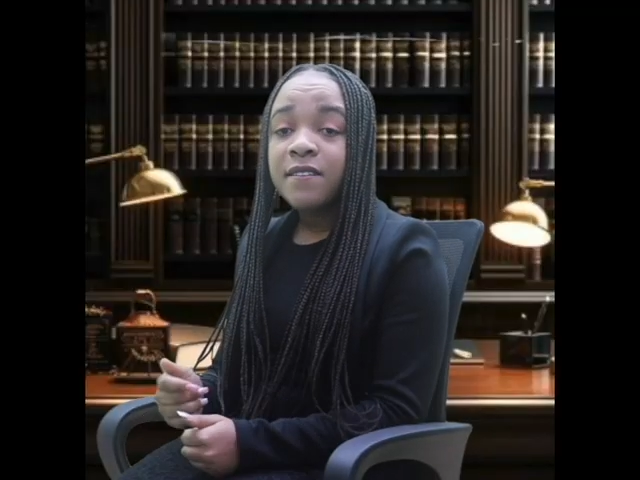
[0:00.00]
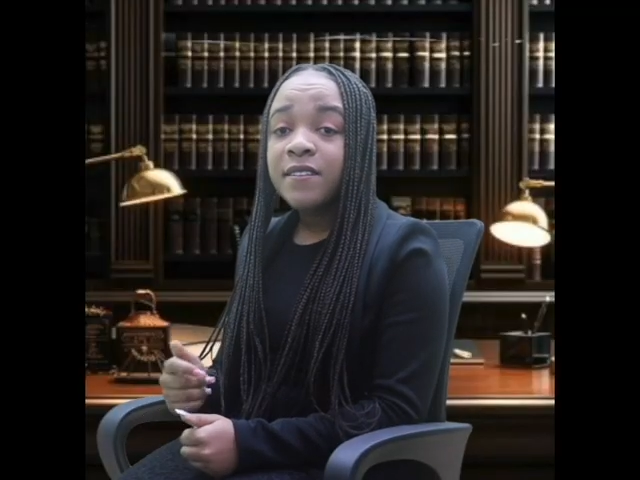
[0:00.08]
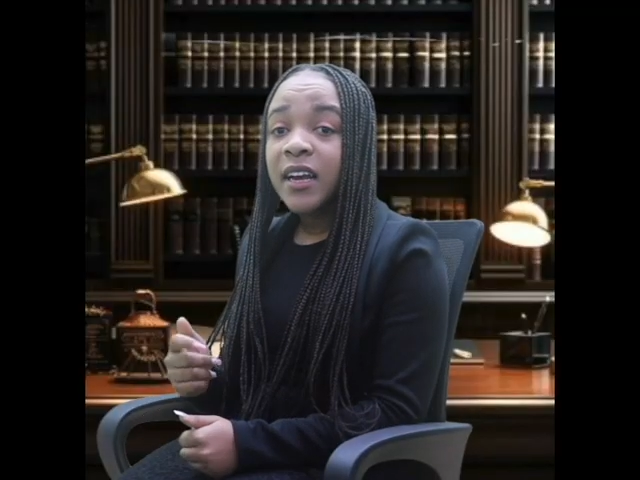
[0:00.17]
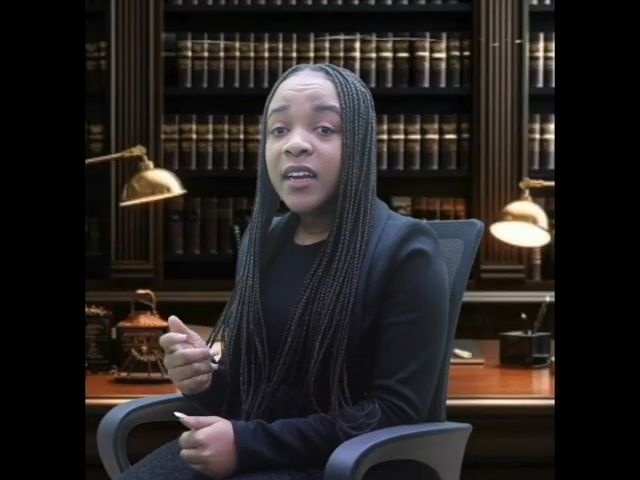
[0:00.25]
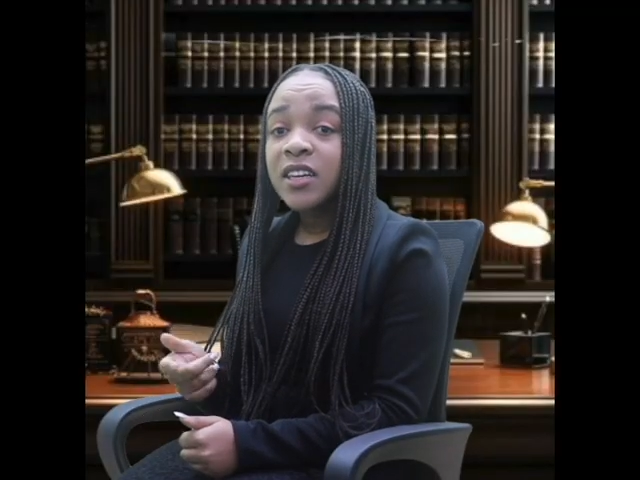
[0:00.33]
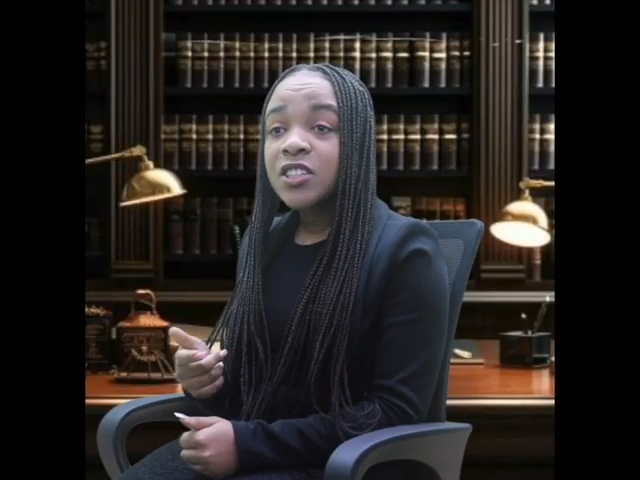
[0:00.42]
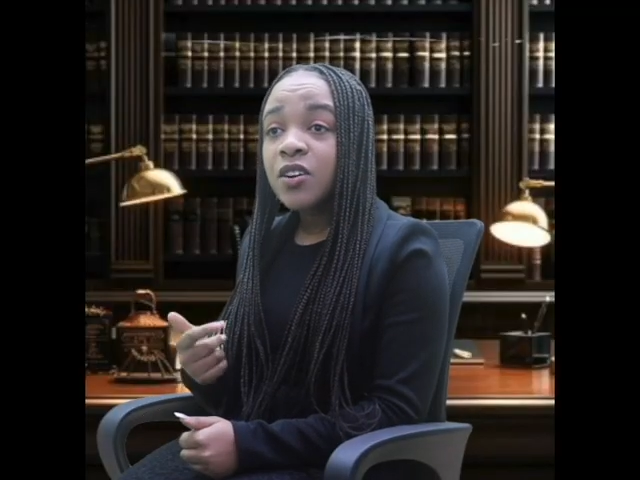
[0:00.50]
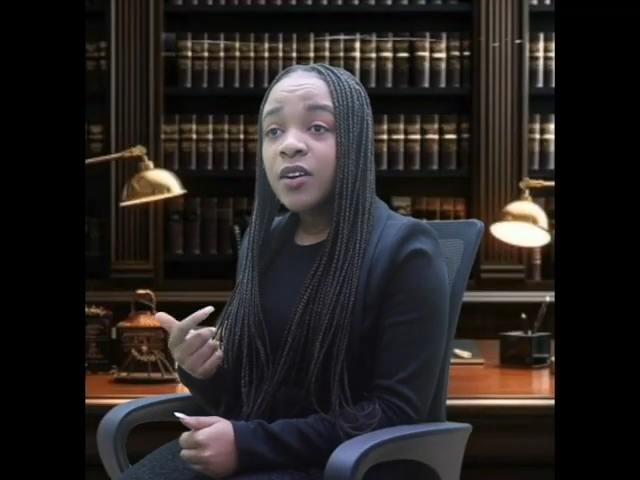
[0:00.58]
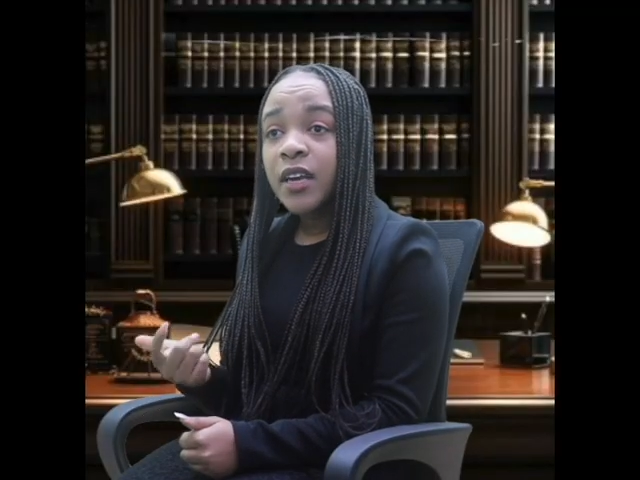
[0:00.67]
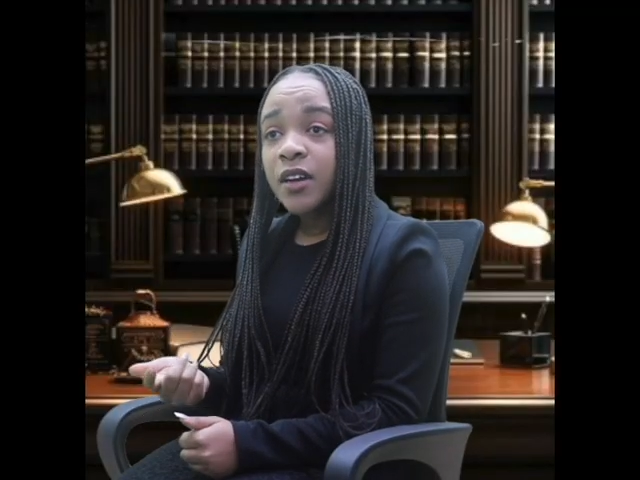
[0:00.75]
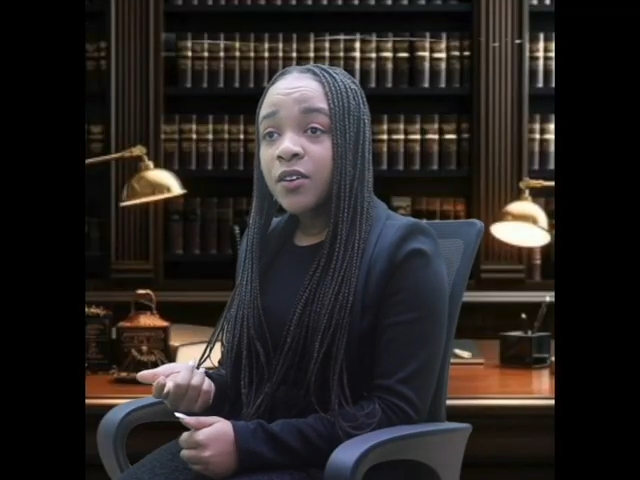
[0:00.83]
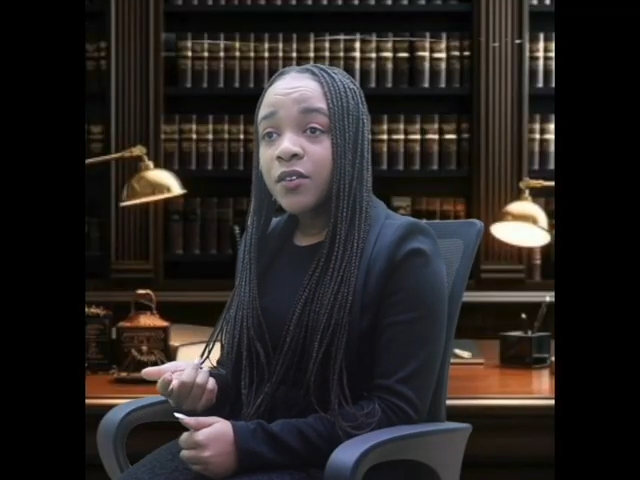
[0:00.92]
financial
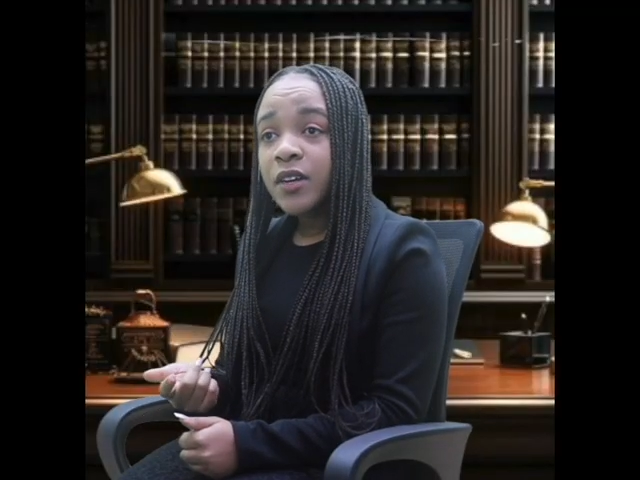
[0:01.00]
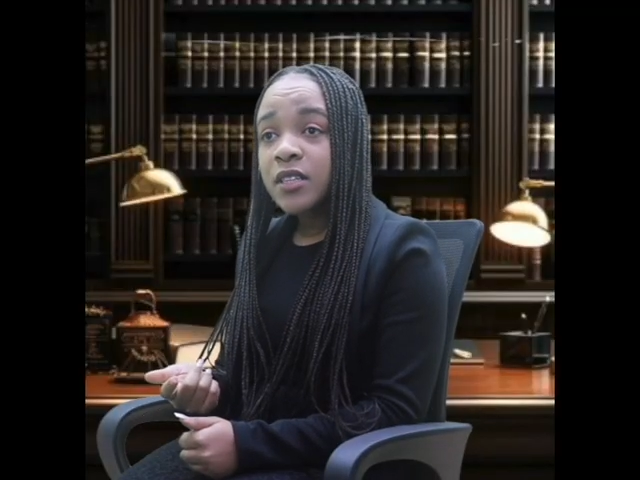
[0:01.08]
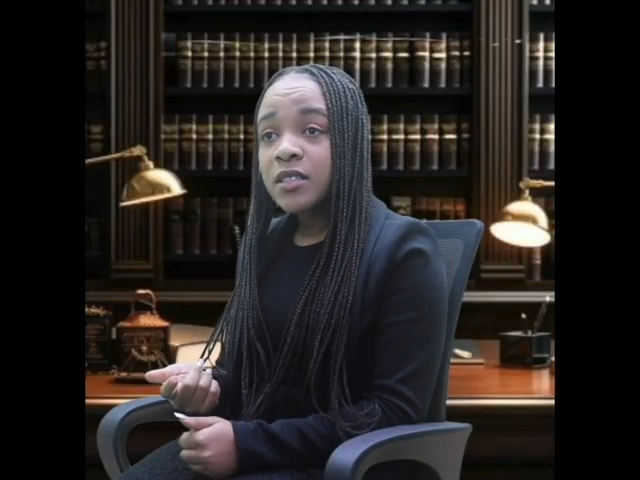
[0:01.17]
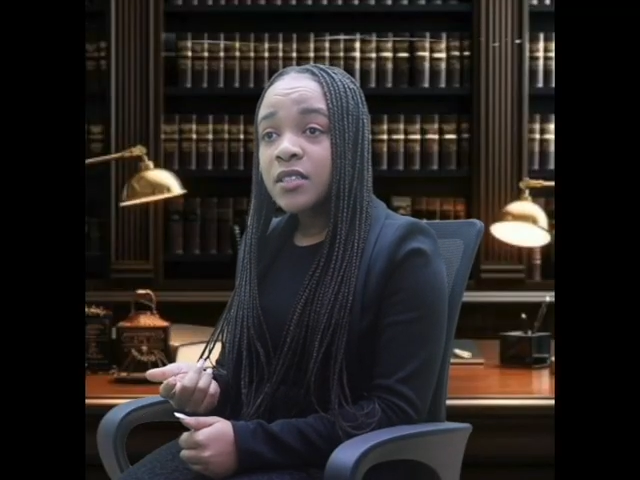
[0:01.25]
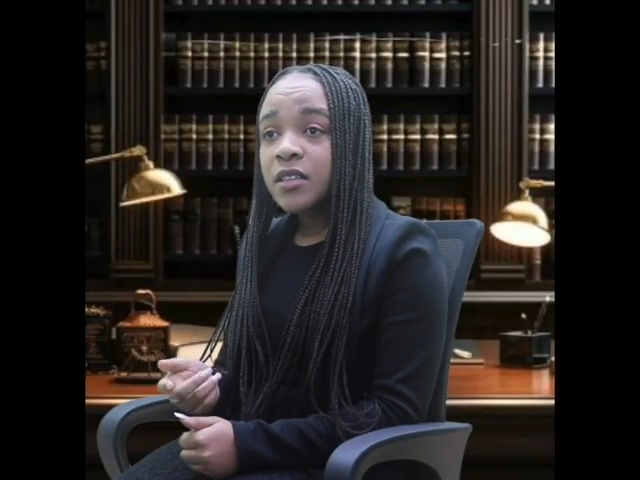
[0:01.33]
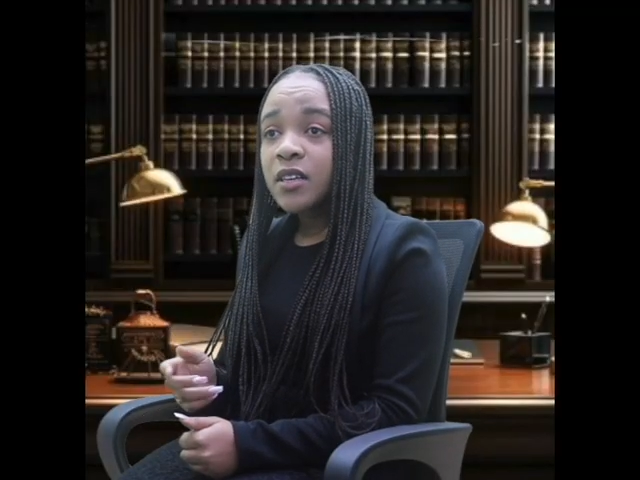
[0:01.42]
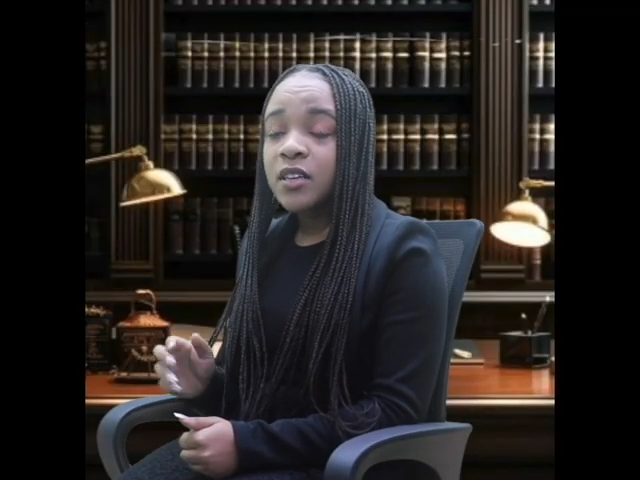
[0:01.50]
ignorance